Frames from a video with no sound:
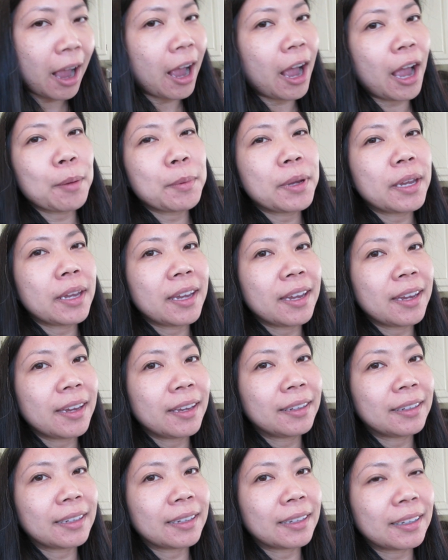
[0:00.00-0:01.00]
I
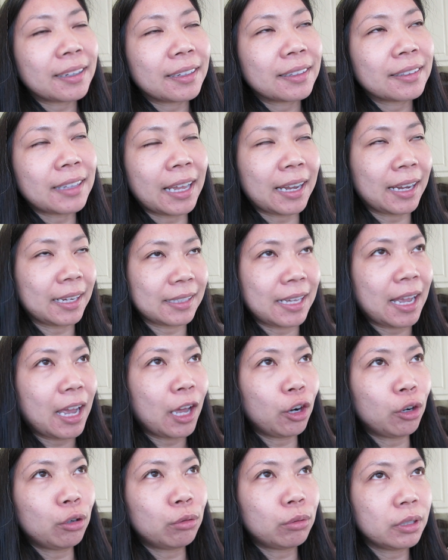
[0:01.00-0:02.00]
mean, like I said,
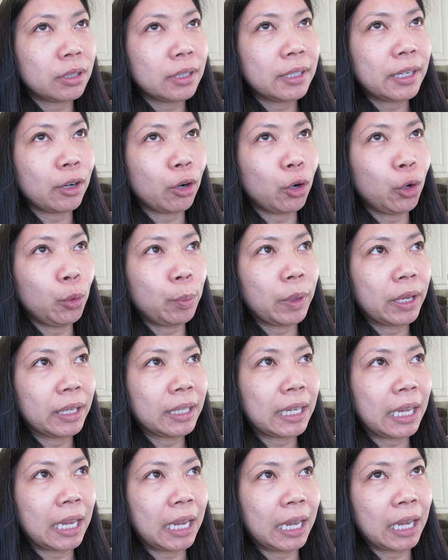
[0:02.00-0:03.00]
I don't really
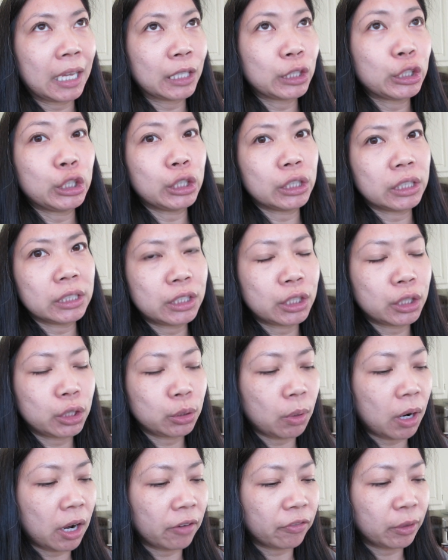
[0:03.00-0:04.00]
open canned goods
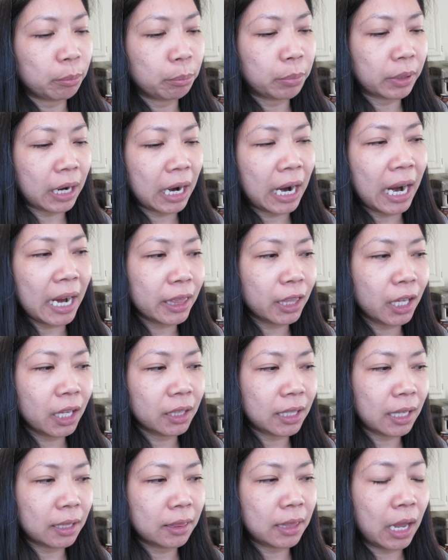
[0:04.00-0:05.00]
too often, but I
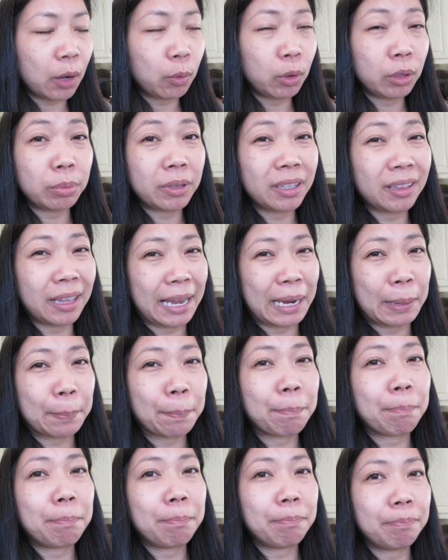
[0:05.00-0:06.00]
thought that they would be like
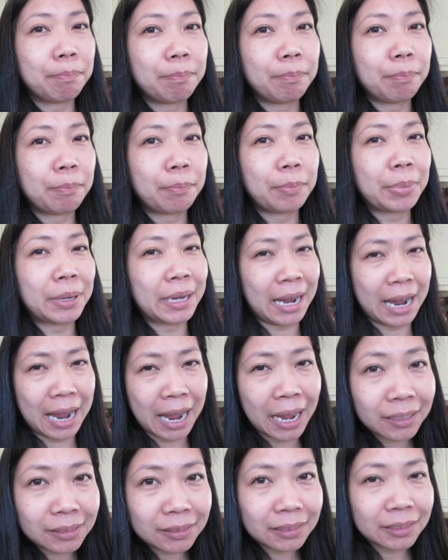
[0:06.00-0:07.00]

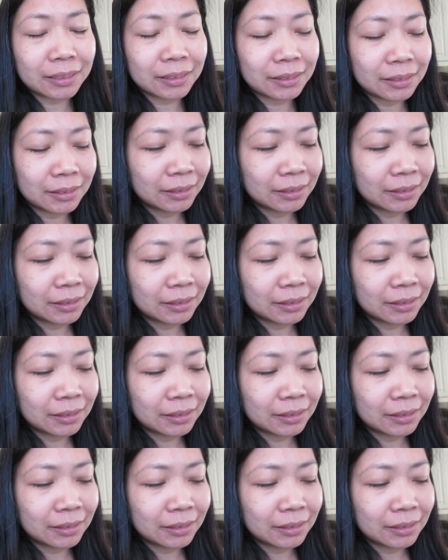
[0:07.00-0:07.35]
packed.